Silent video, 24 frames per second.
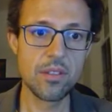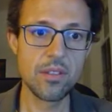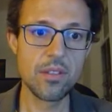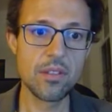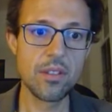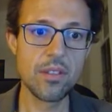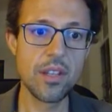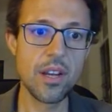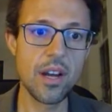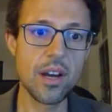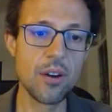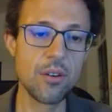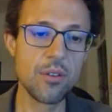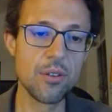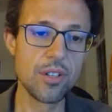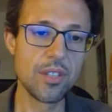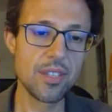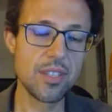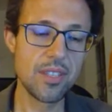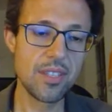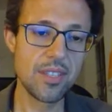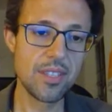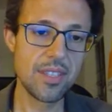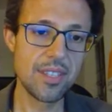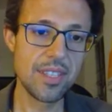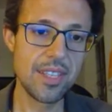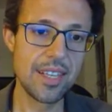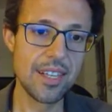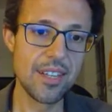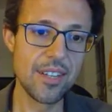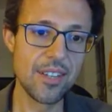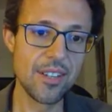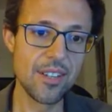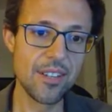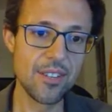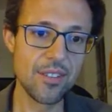Now it
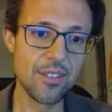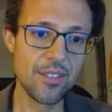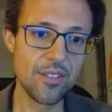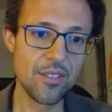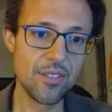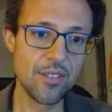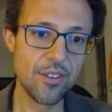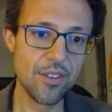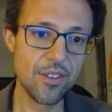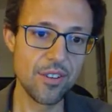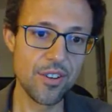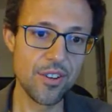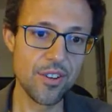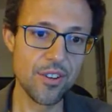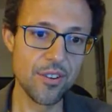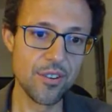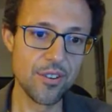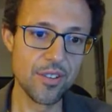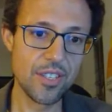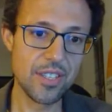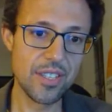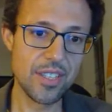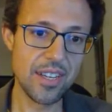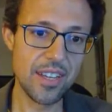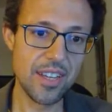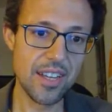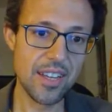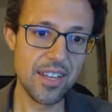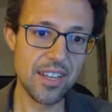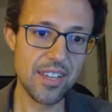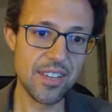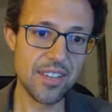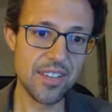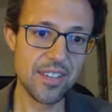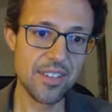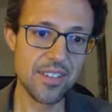still not looks
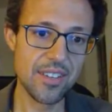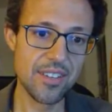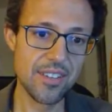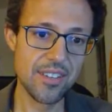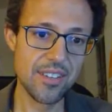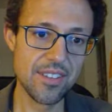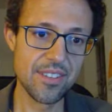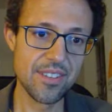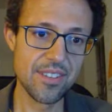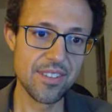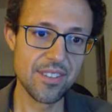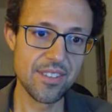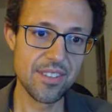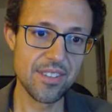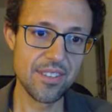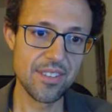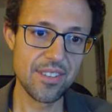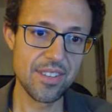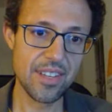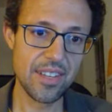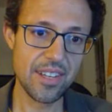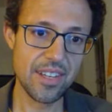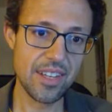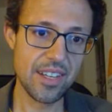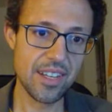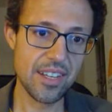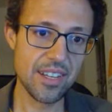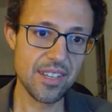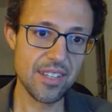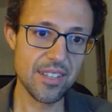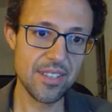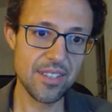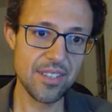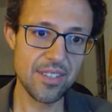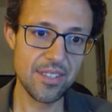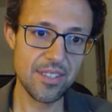like the
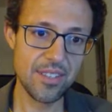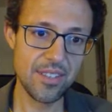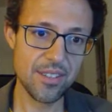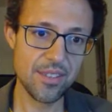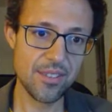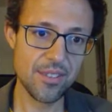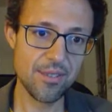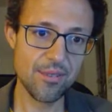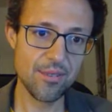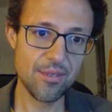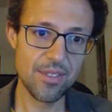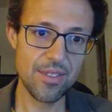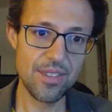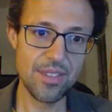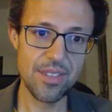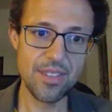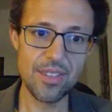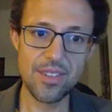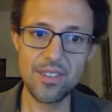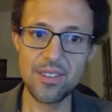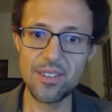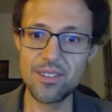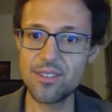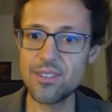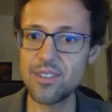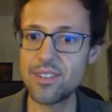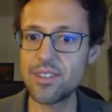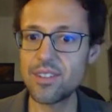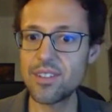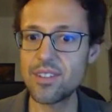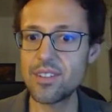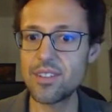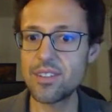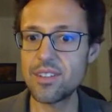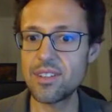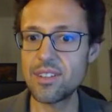cards. As you see,
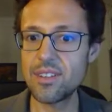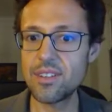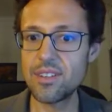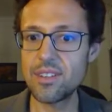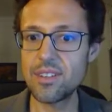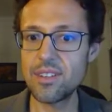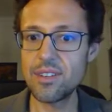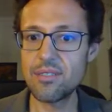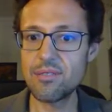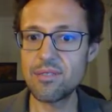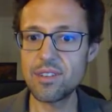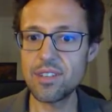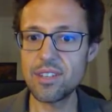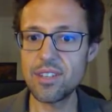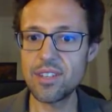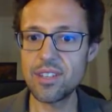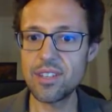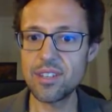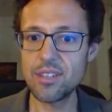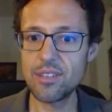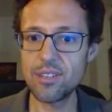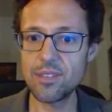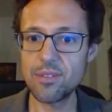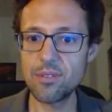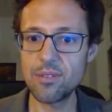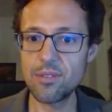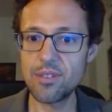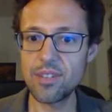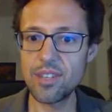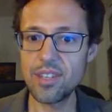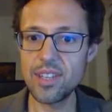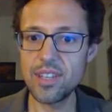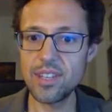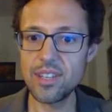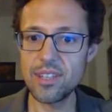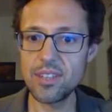everything is
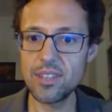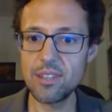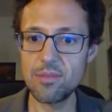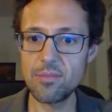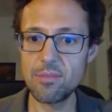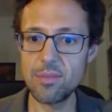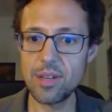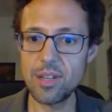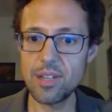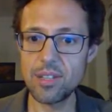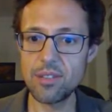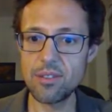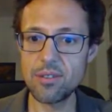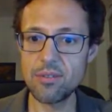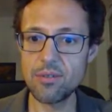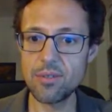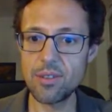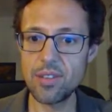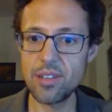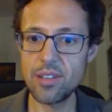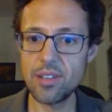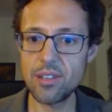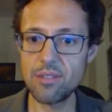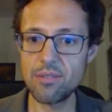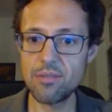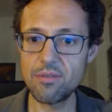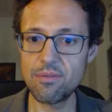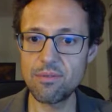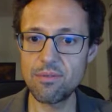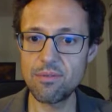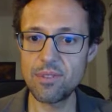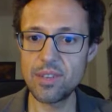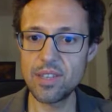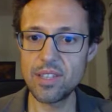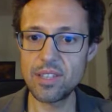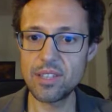connected, but you can
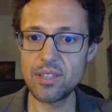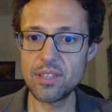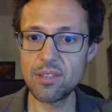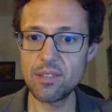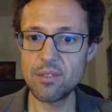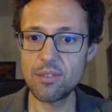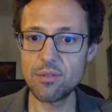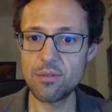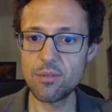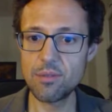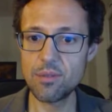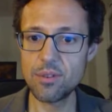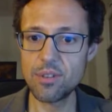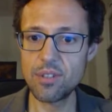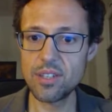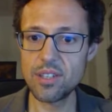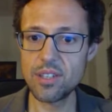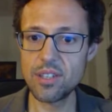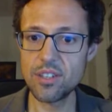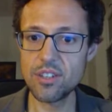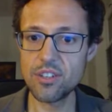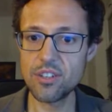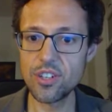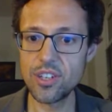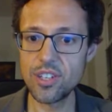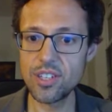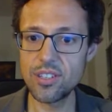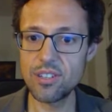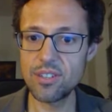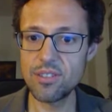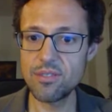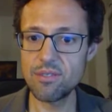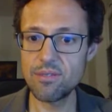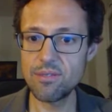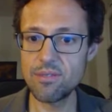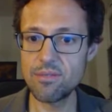fix it too in a
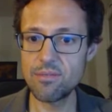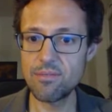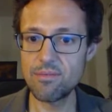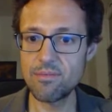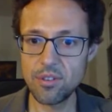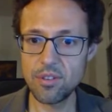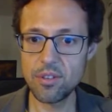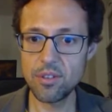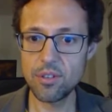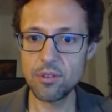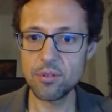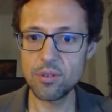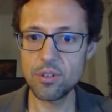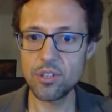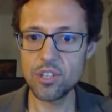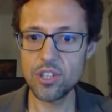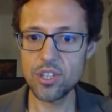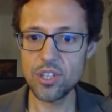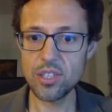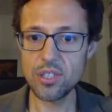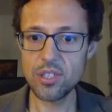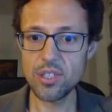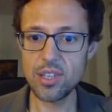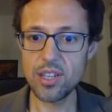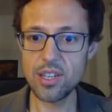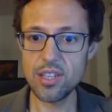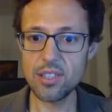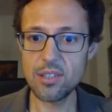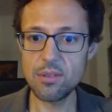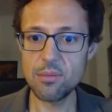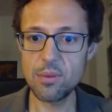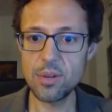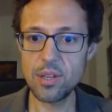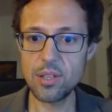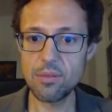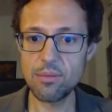grid. You can just
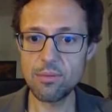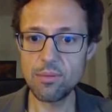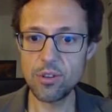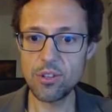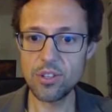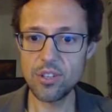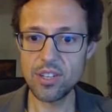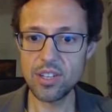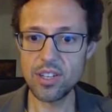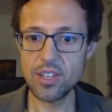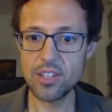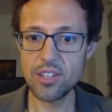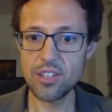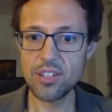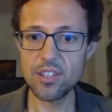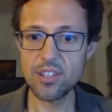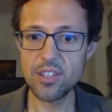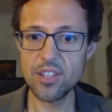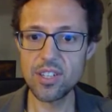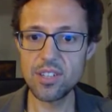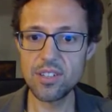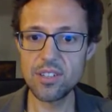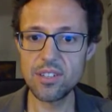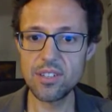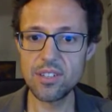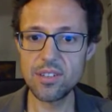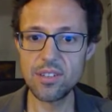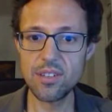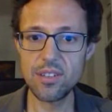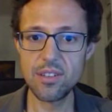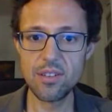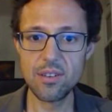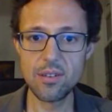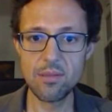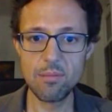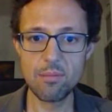activate vertical grid,
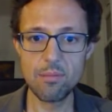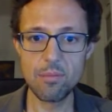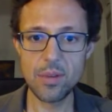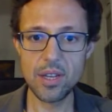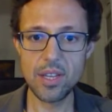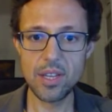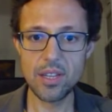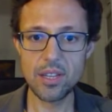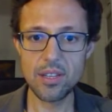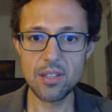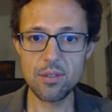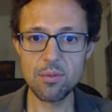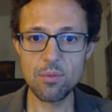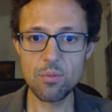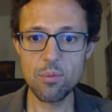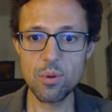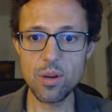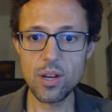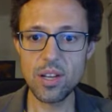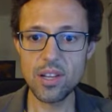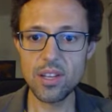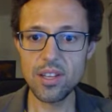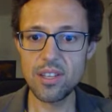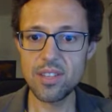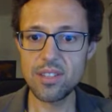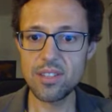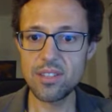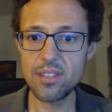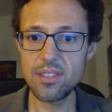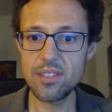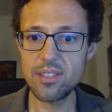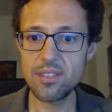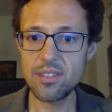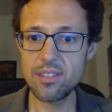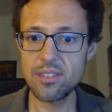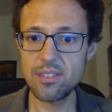make it
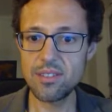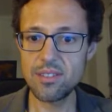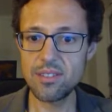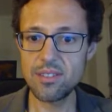white